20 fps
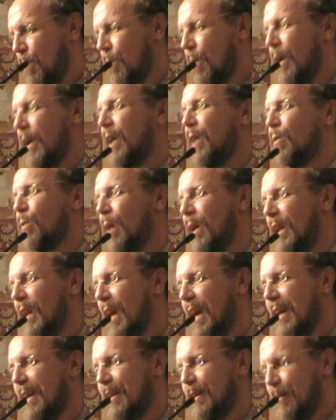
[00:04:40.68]
running a red
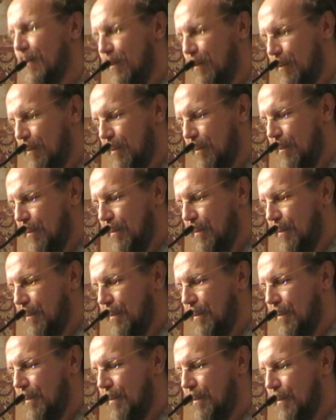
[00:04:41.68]
light,
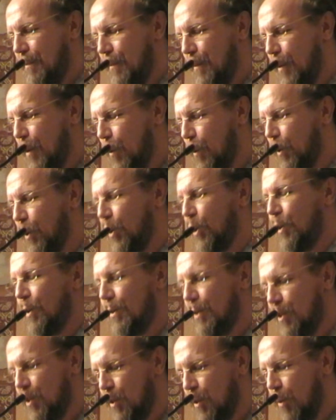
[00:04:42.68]
no
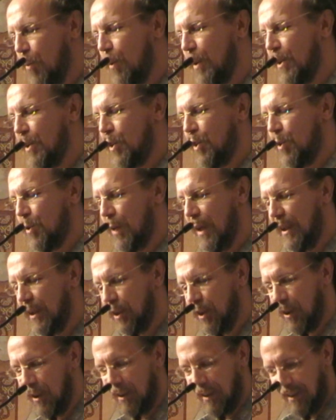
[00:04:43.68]
insurance, no
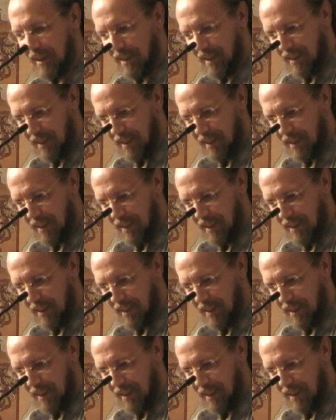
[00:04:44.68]
registration,